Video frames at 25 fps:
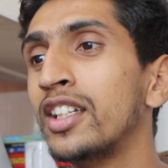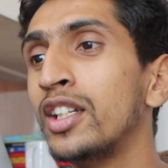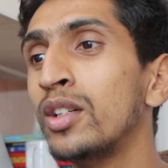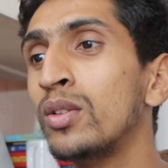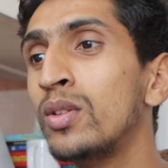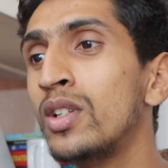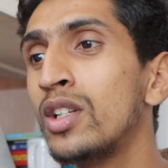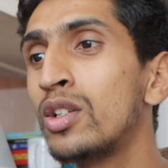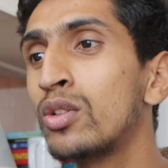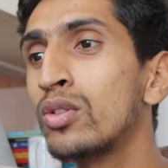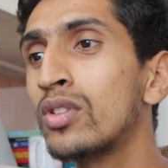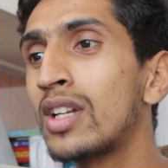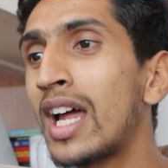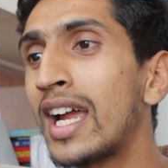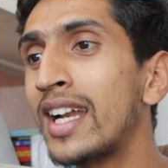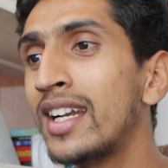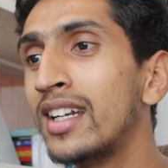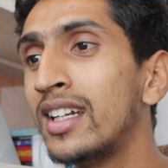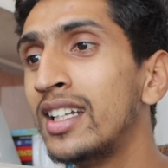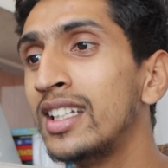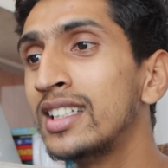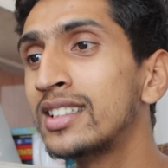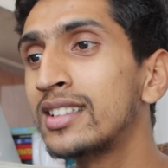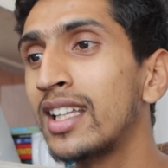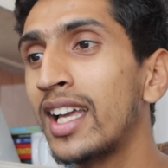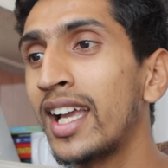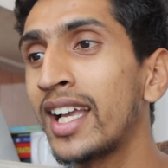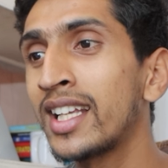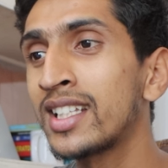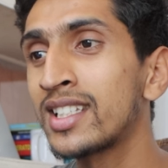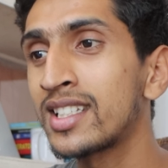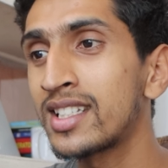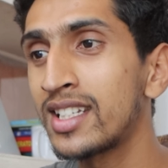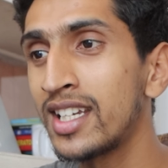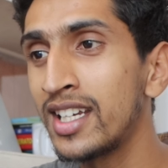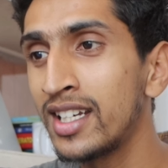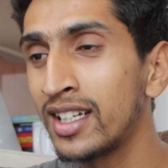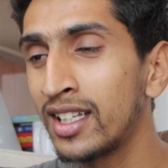You need to write this
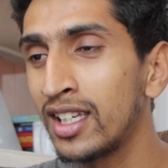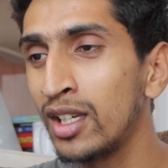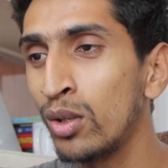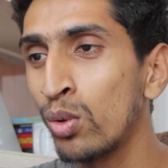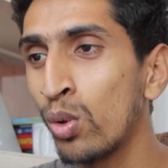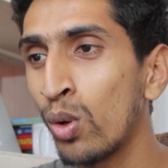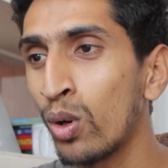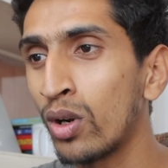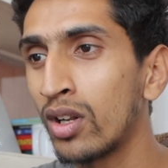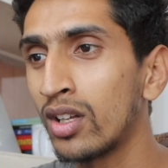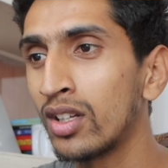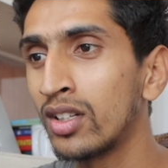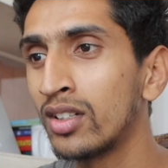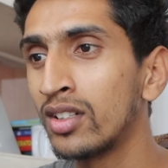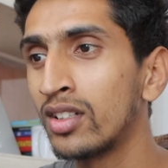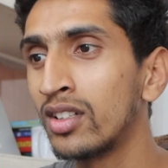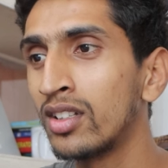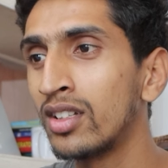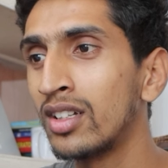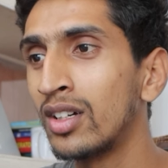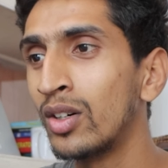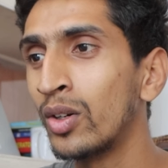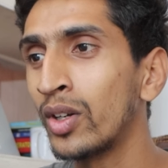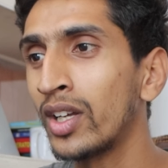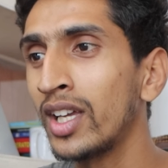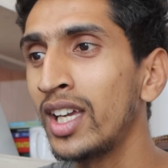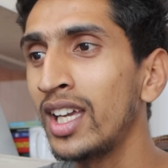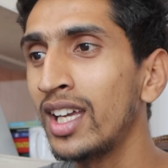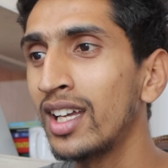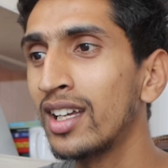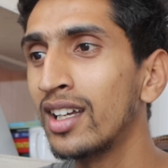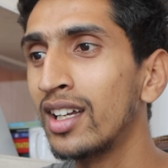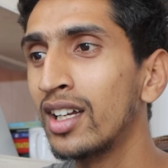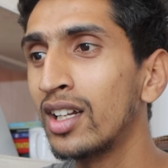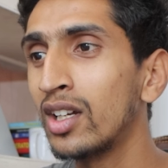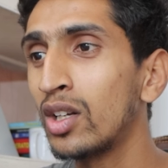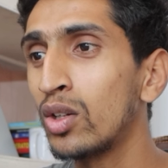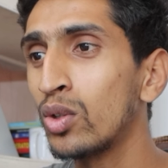extend keyword,
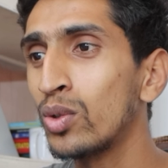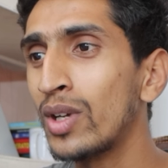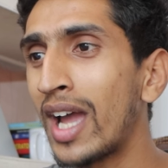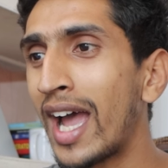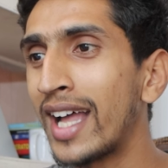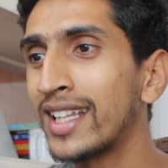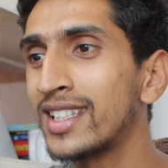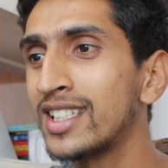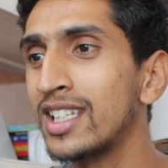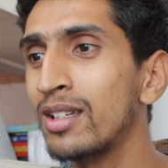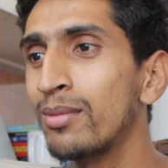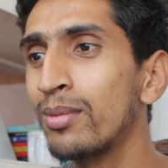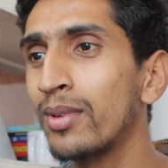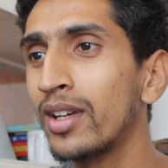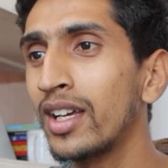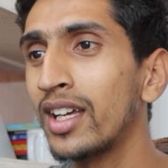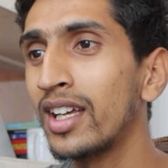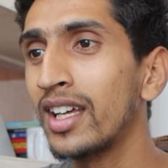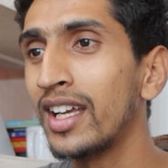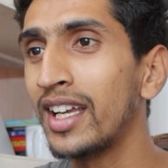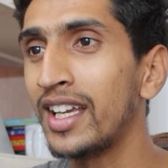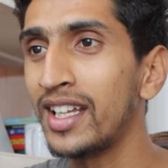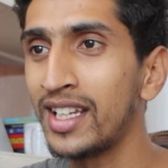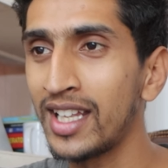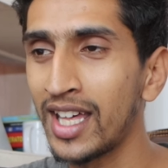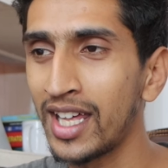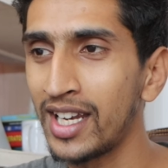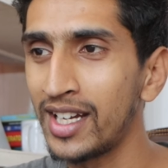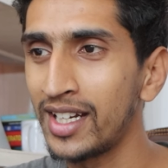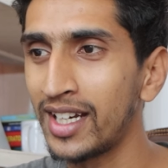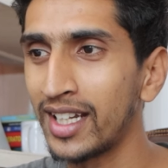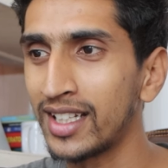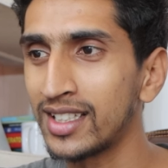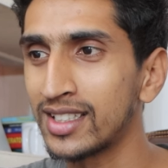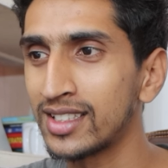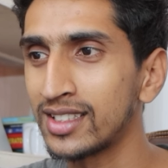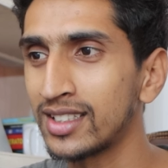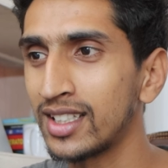okay, to achieve
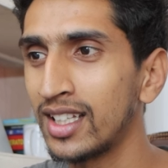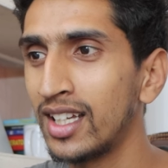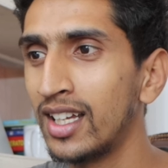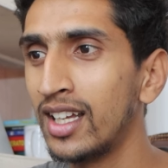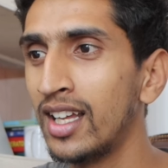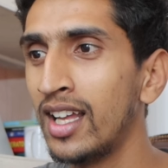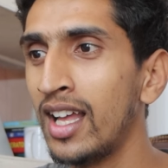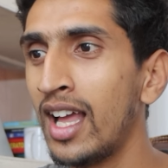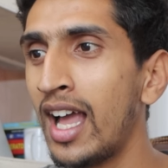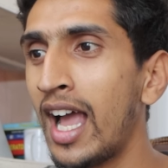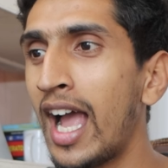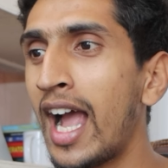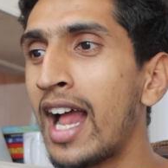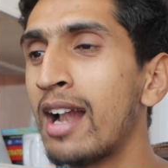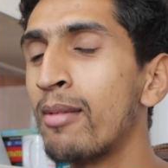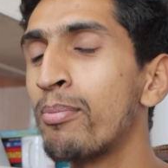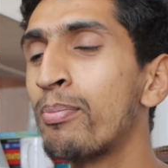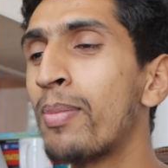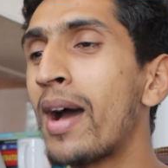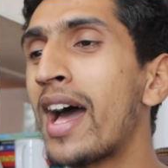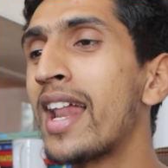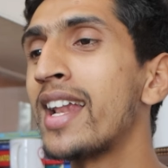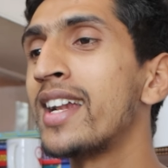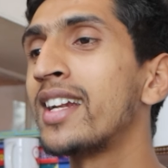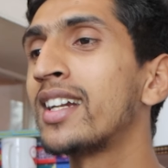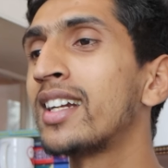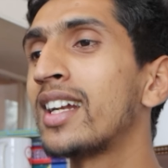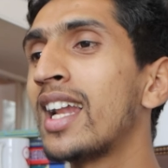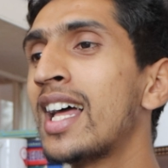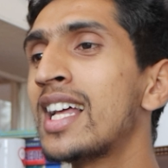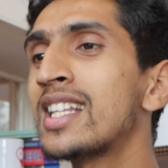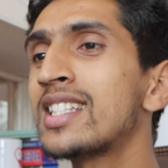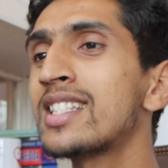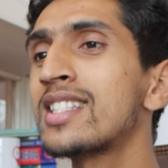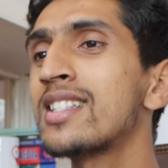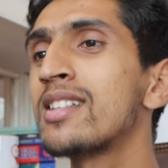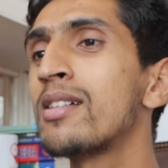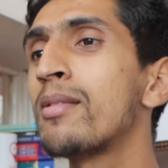inheritance. And parent
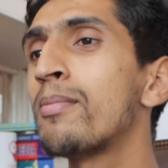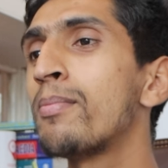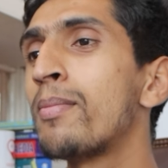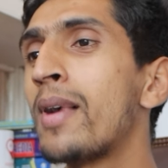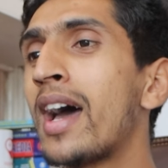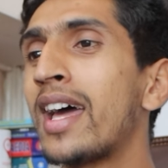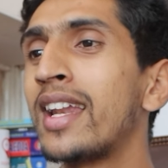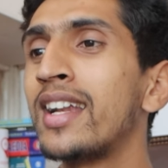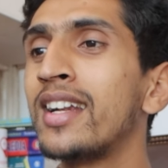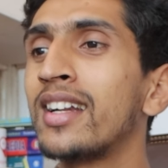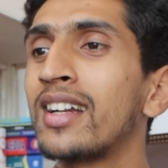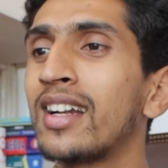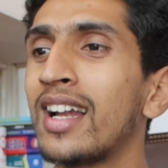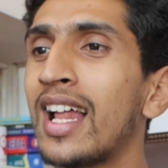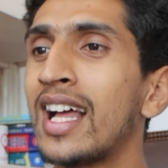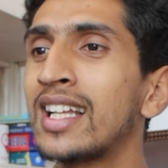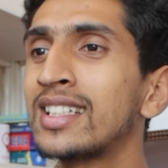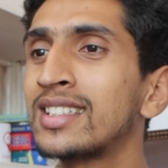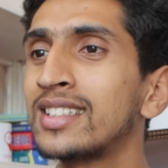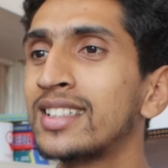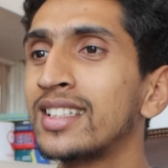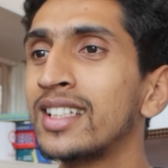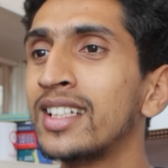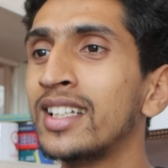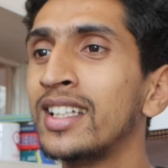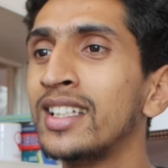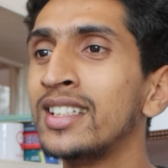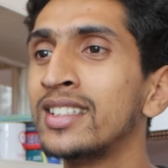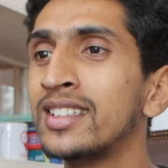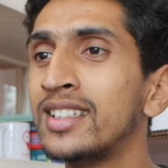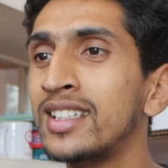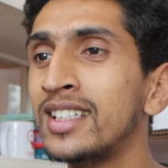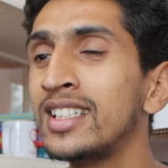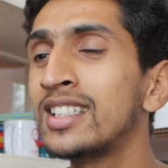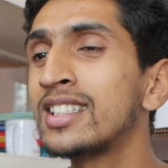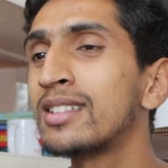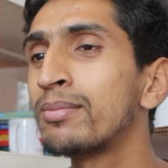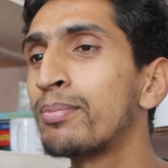class
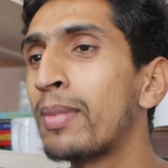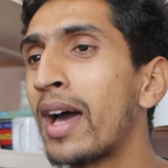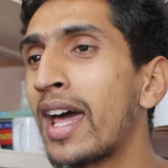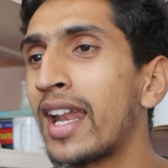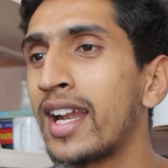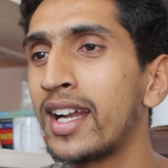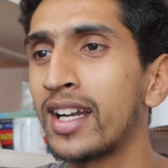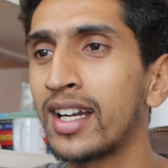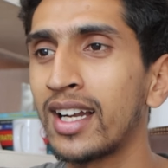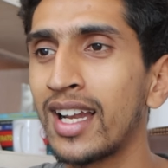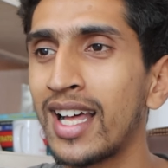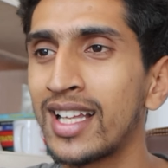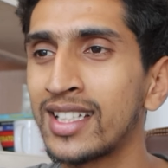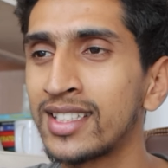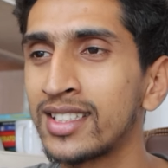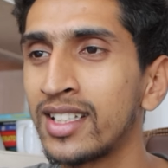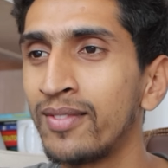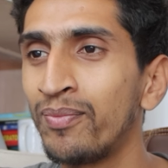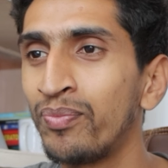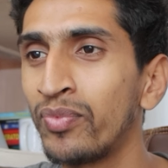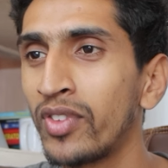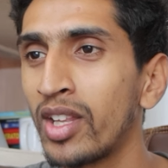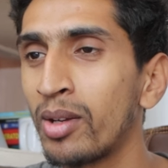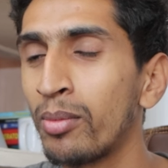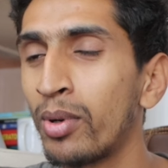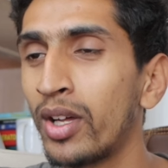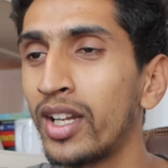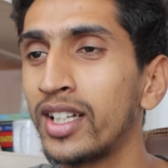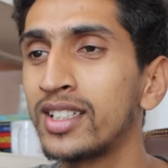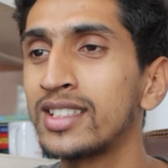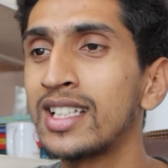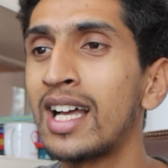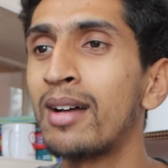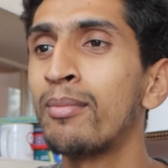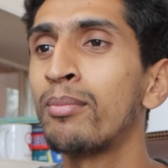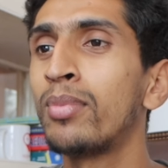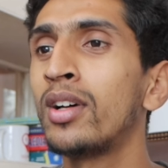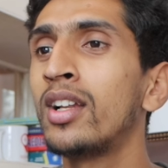is this parent class. For
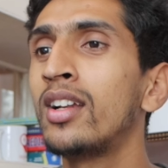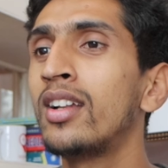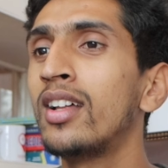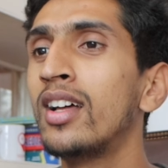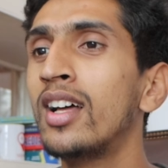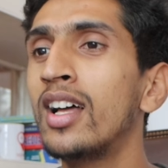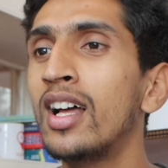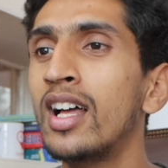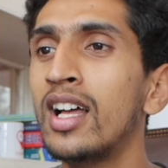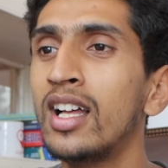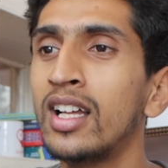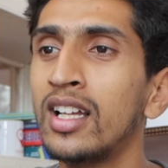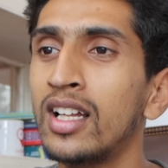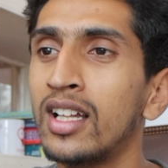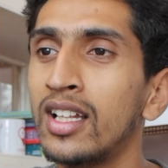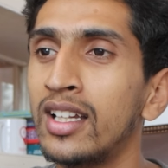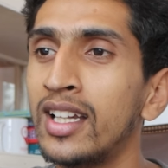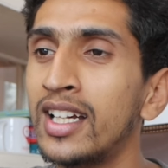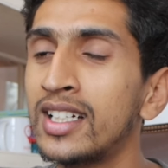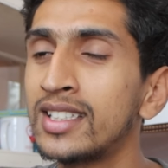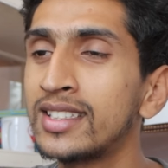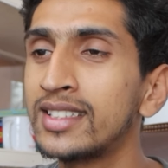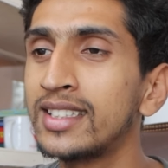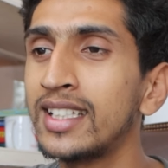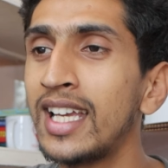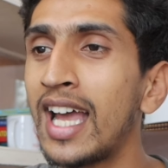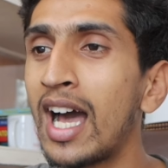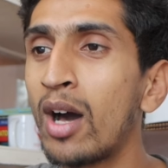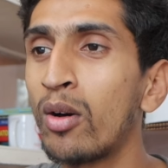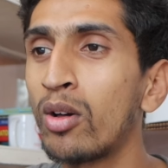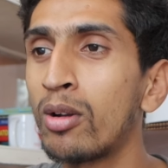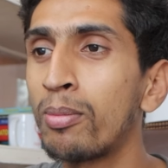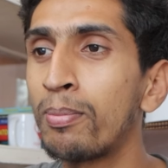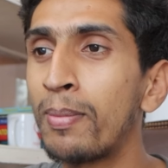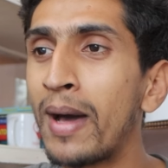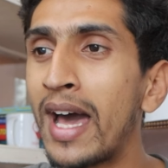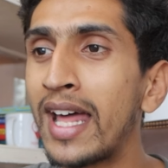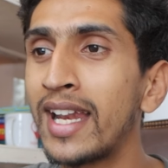example, let's say
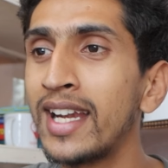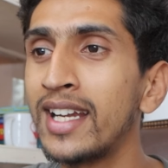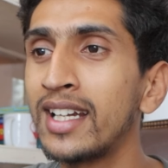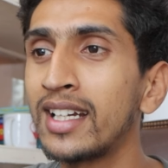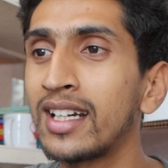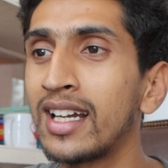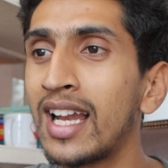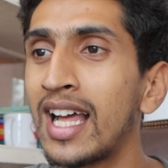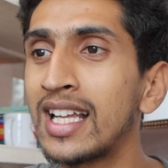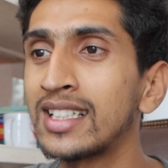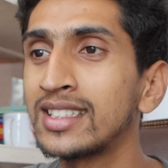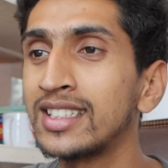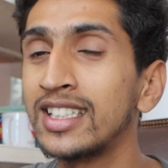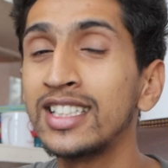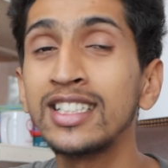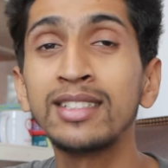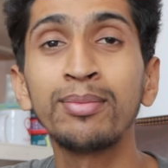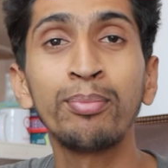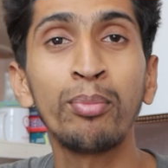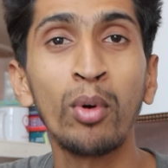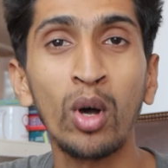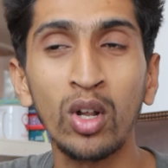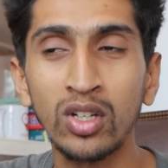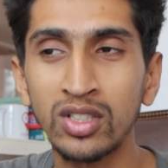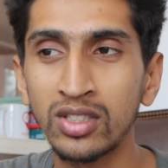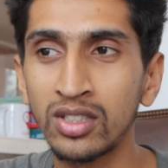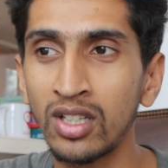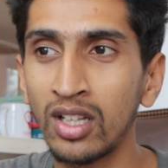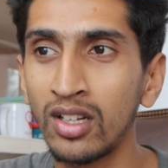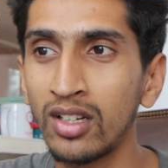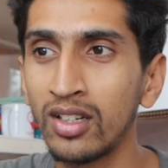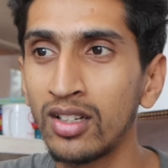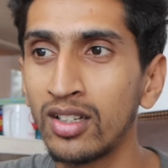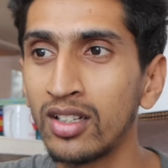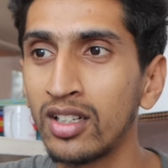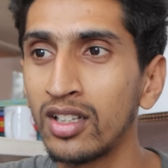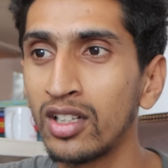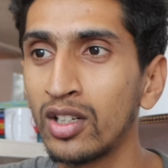our parent class is
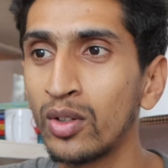person.